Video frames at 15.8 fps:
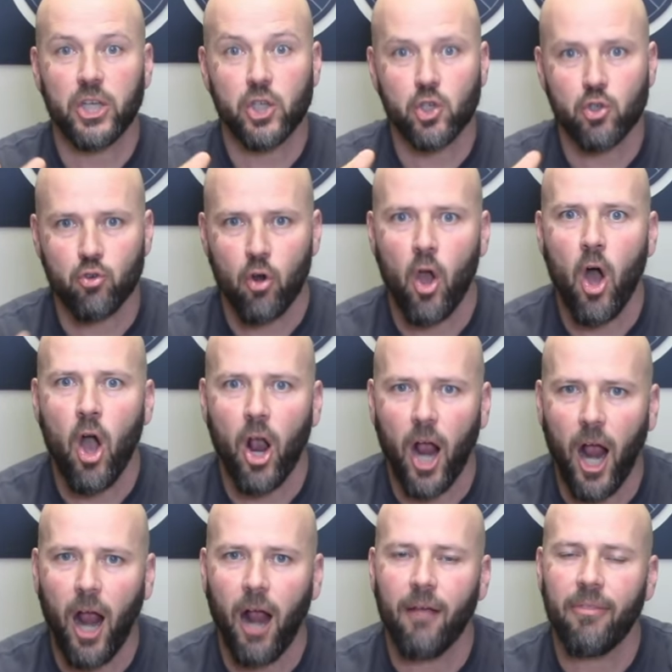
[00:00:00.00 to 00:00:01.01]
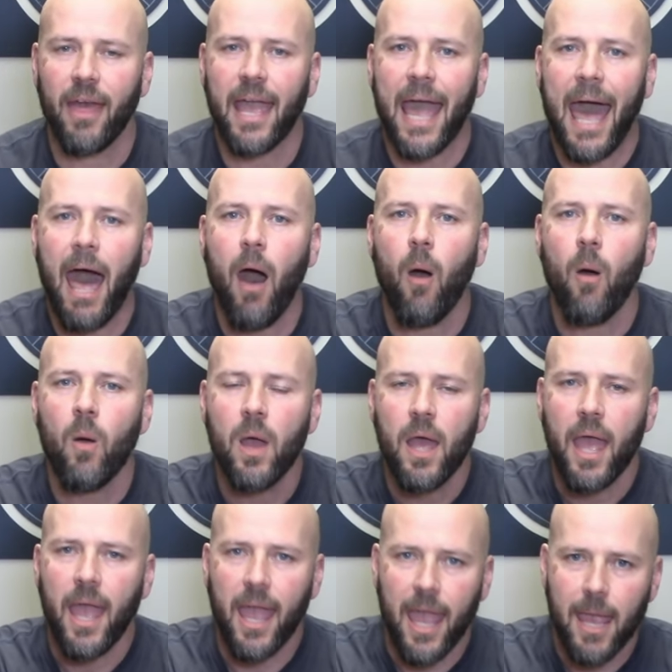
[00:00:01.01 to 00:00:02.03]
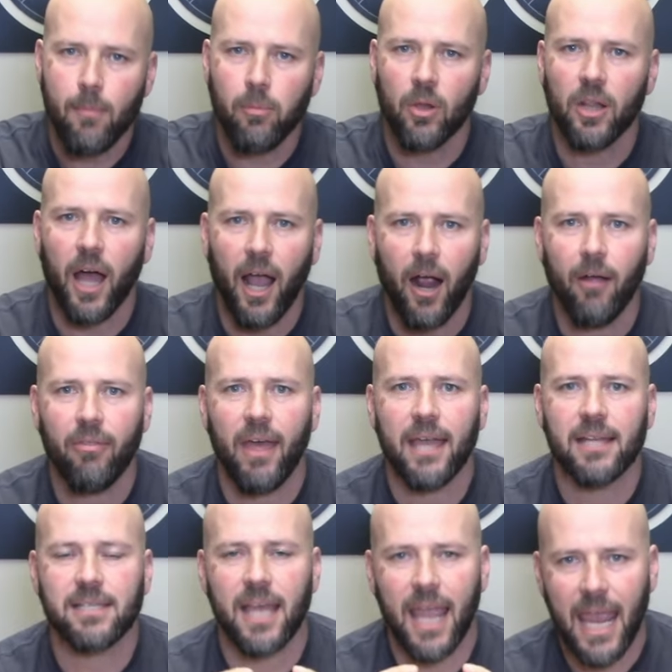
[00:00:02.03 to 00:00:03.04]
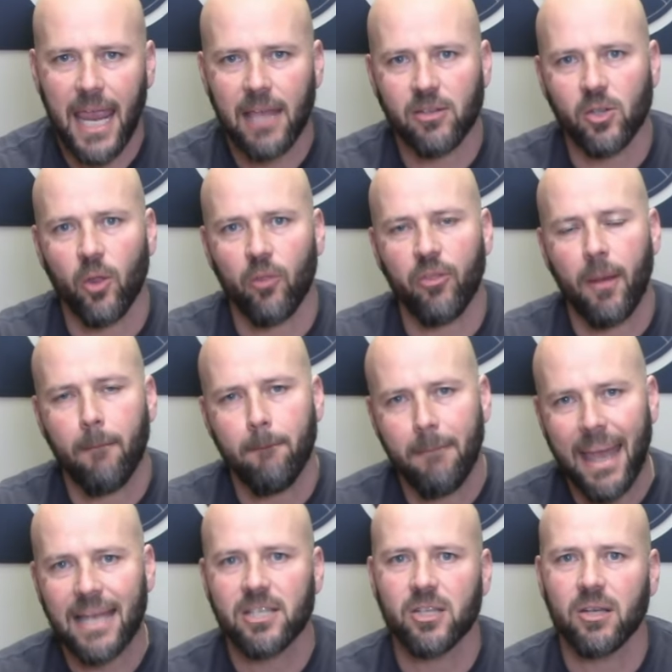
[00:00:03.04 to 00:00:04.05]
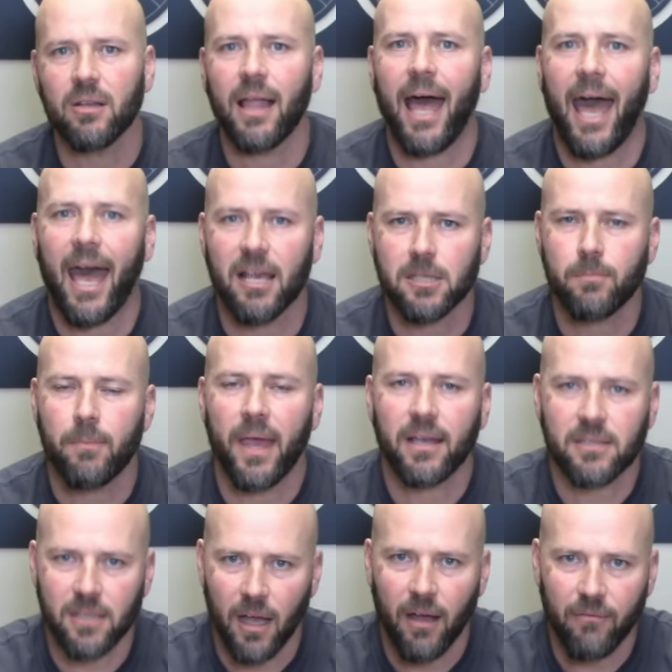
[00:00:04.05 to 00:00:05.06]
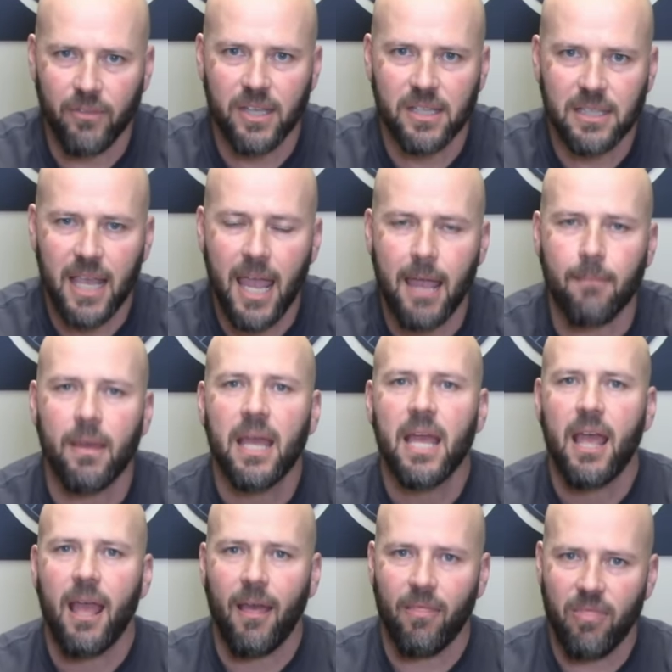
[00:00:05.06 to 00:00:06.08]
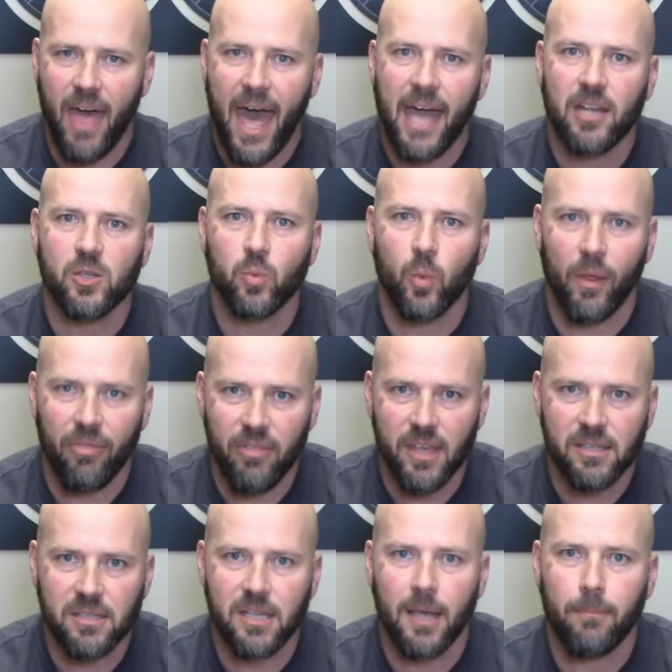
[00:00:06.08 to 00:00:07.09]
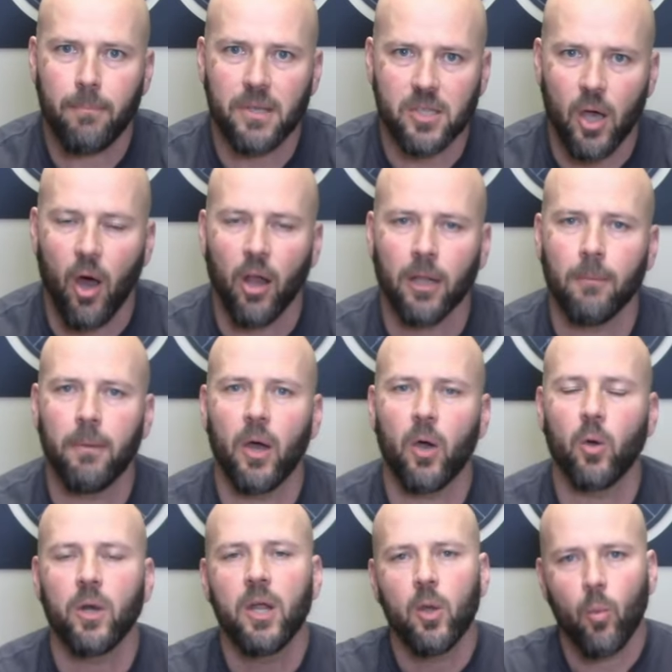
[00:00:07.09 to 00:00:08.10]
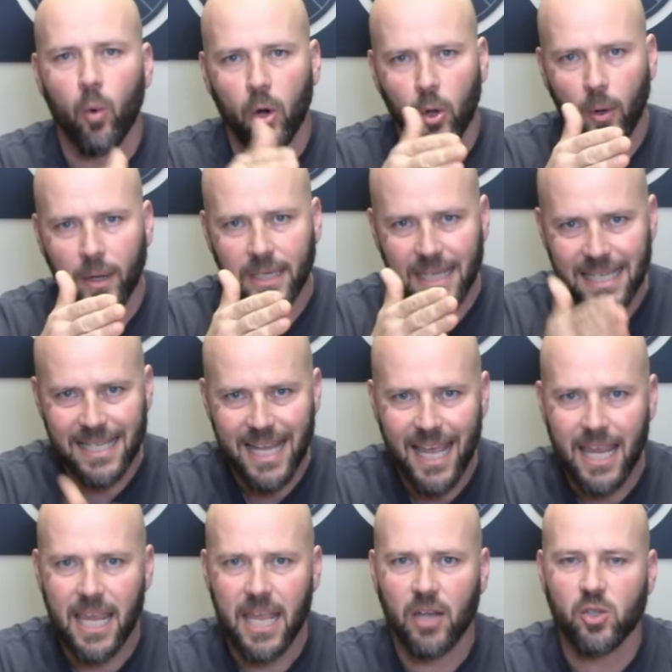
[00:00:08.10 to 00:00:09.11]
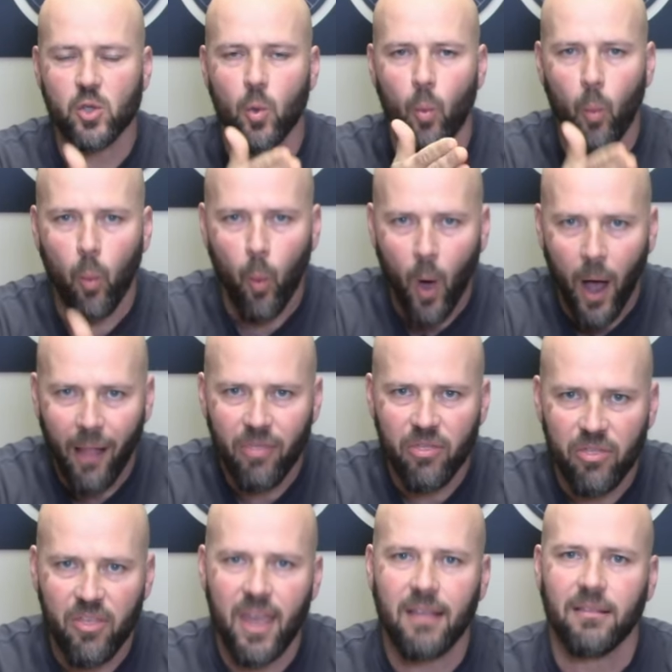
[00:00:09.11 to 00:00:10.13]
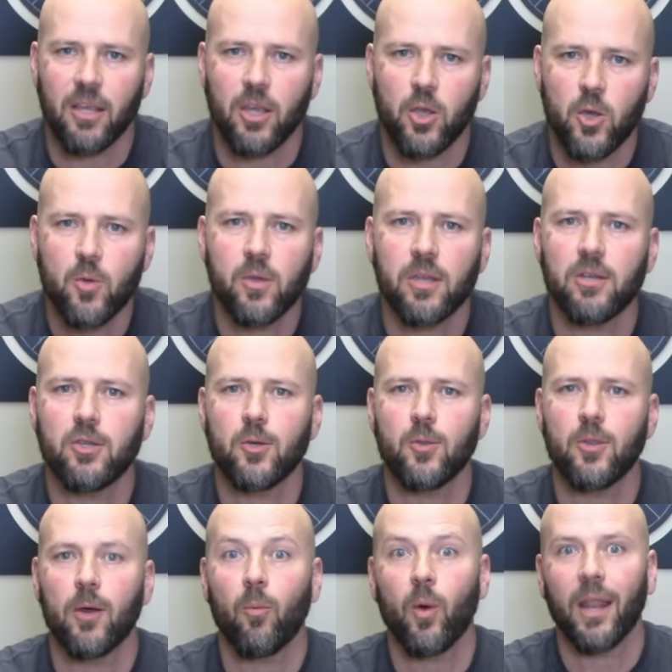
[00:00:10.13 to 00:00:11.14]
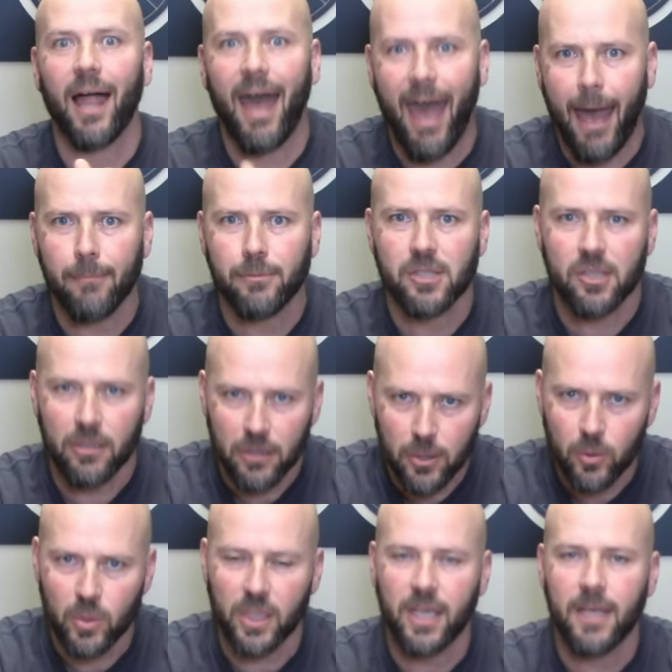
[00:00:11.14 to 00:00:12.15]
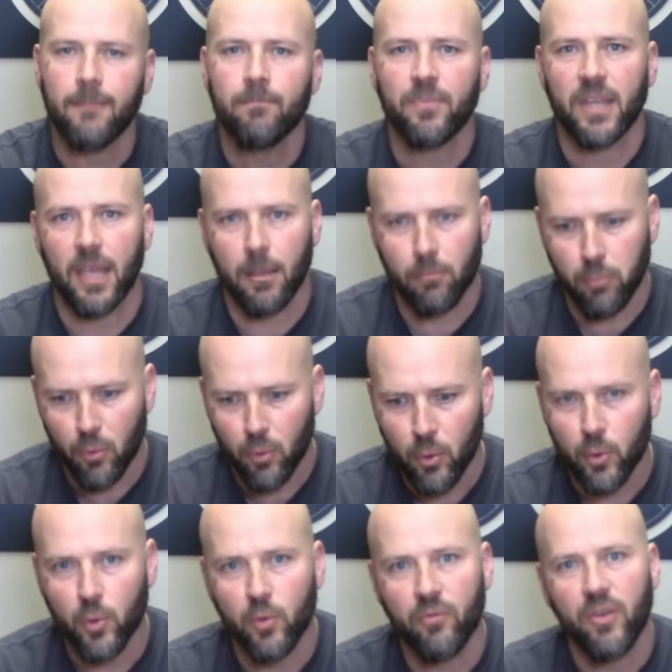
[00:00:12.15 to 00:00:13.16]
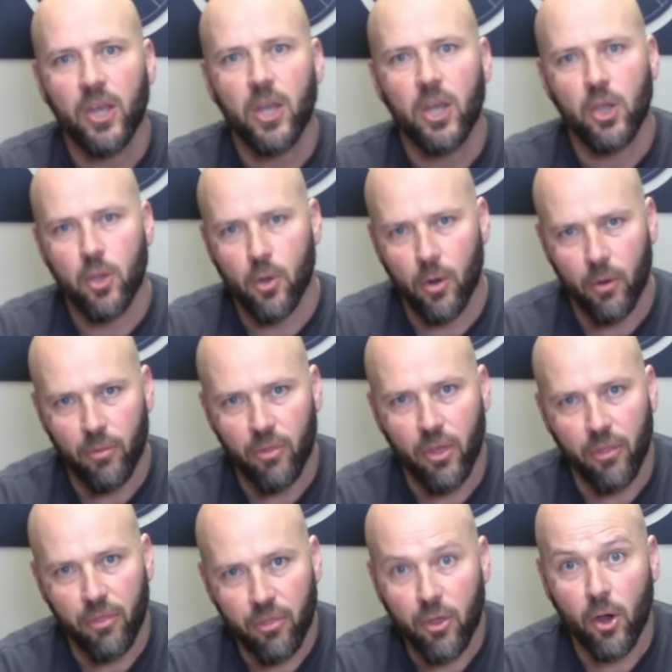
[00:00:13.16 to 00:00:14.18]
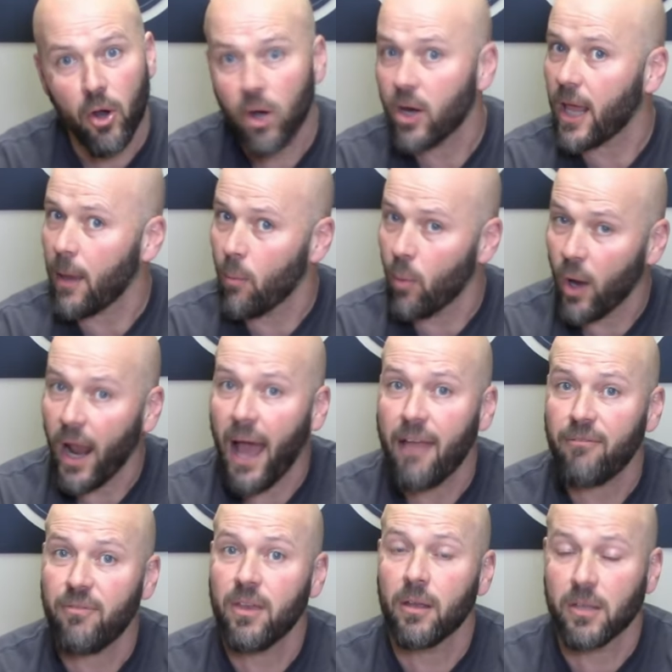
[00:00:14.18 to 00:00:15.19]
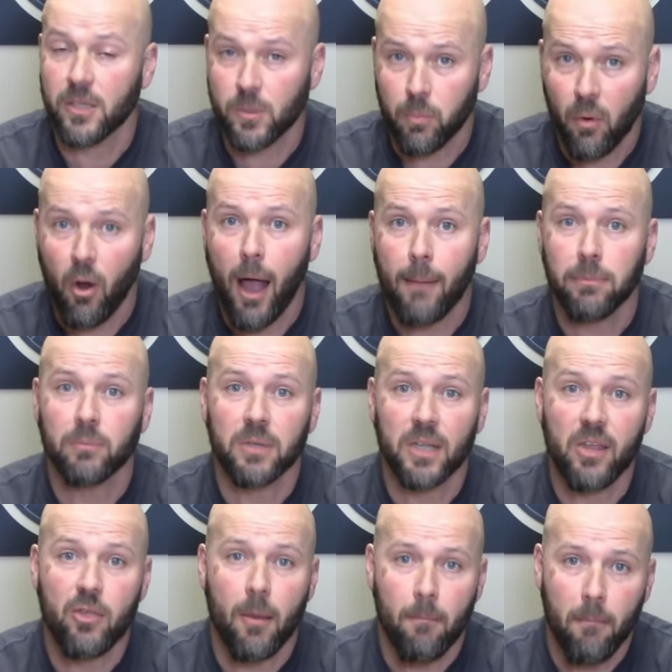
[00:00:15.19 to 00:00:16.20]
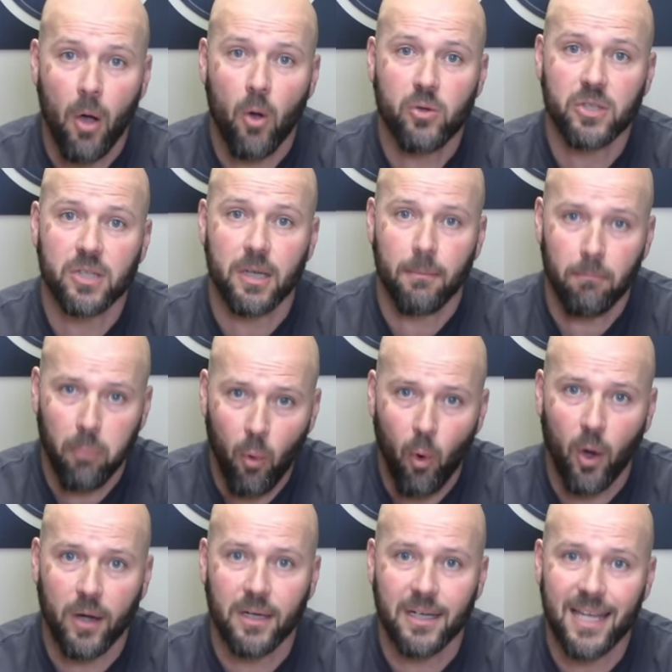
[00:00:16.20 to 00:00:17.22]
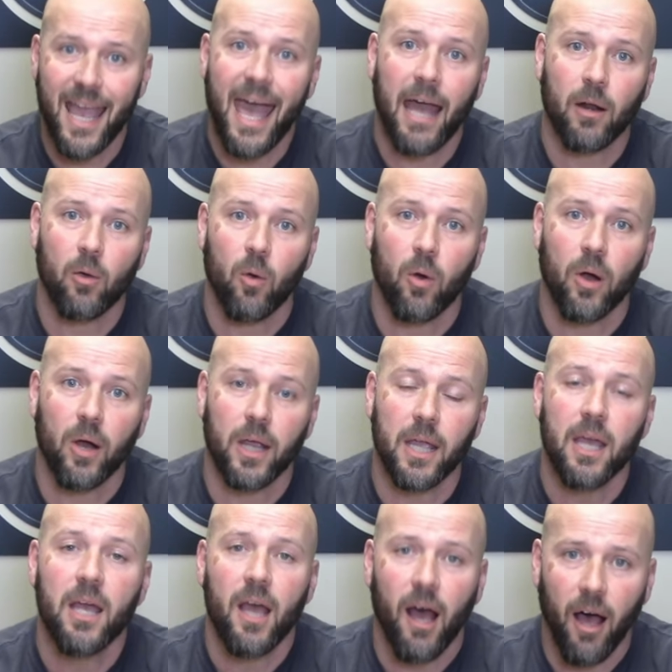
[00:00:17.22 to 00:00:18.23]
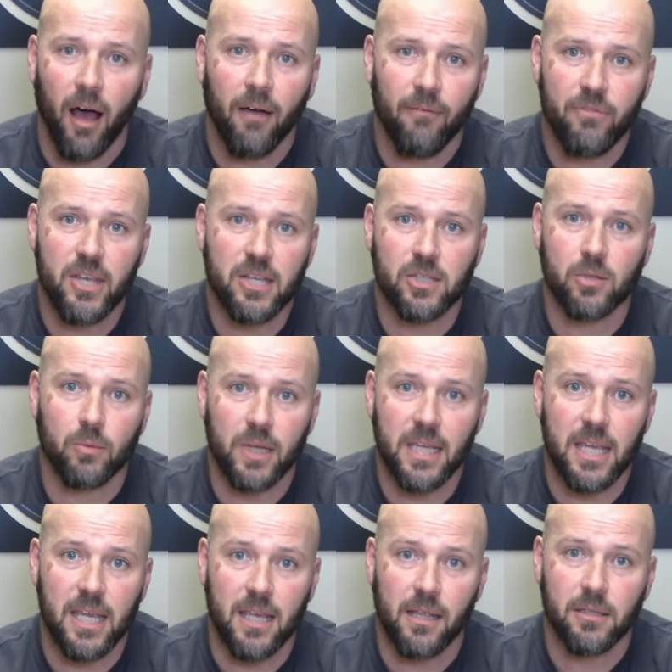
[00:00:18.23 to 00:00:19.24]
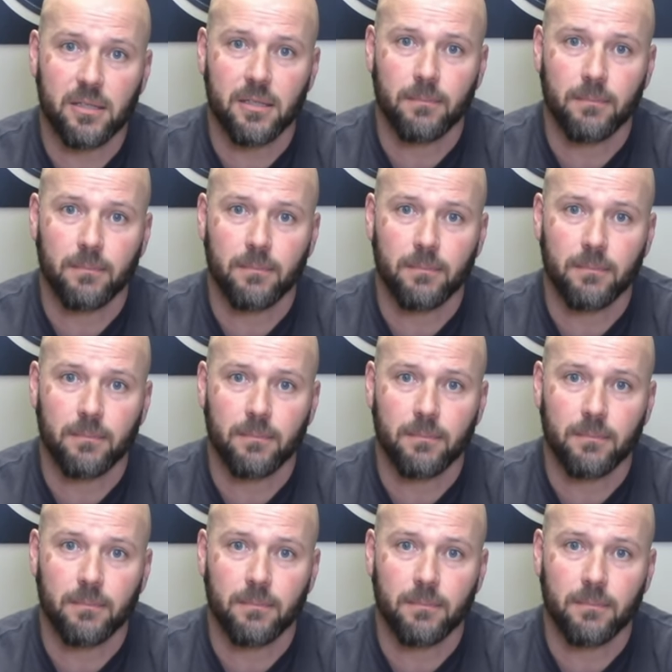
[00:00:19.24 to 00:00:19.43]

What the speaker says: strong are they? How able are they to handle the mental aspects of this game? And that is what this tip is all about. We're going to dig into one thing that you can do that will absolutely improve the third and what I feel is probably the most important category of these three keys.